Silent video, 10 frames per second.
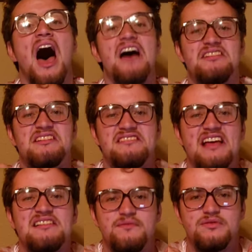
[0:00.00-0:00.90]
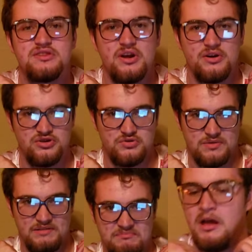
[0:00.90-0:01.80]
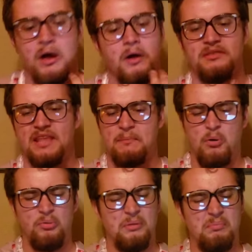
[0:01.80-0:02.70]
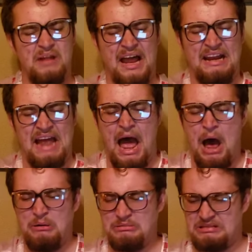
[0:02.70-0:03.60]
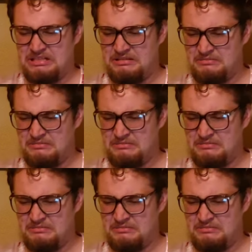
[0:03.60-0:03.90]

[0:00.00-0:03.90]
a successful surgery. They pull the blade out,